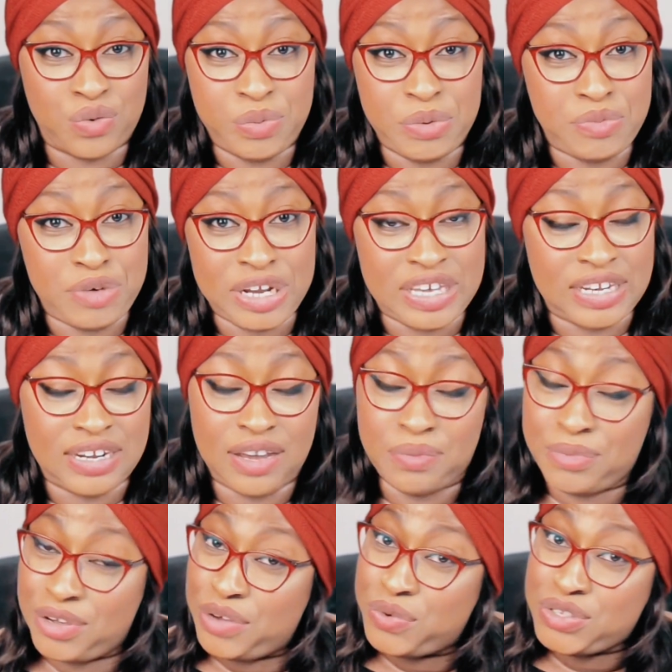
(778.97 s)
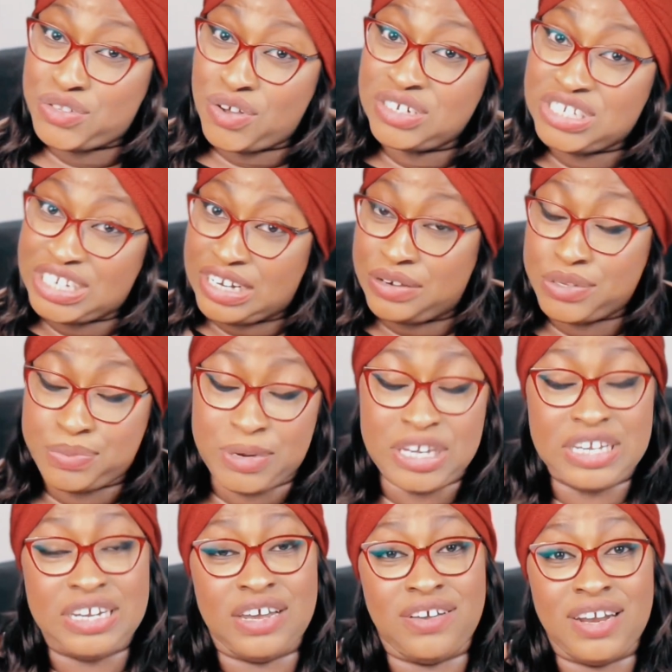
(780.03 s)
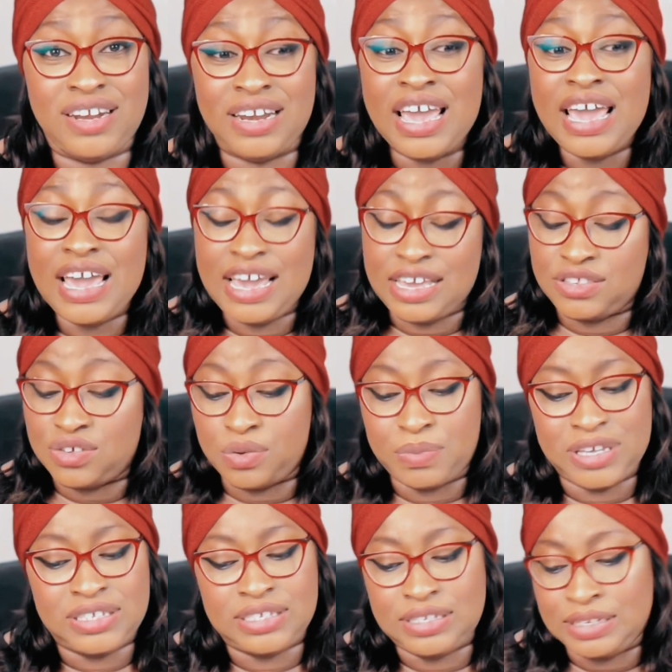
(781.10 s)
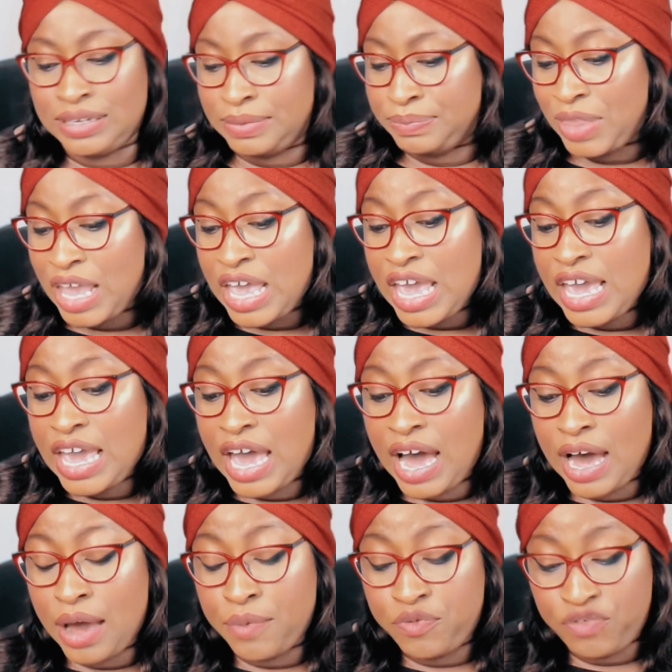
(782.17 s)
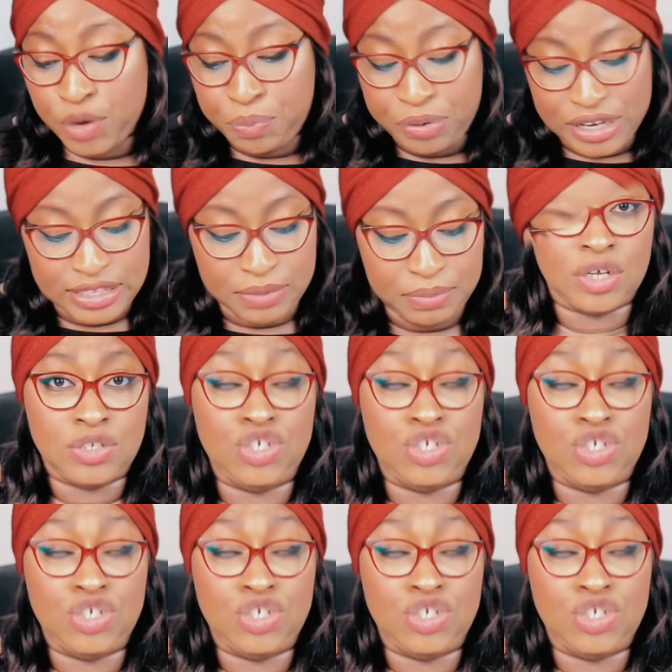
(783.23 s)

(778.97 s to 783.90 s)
would be breaking down, but it was Dong-jae that was breaking down, and Hye-sung petting him. For prison,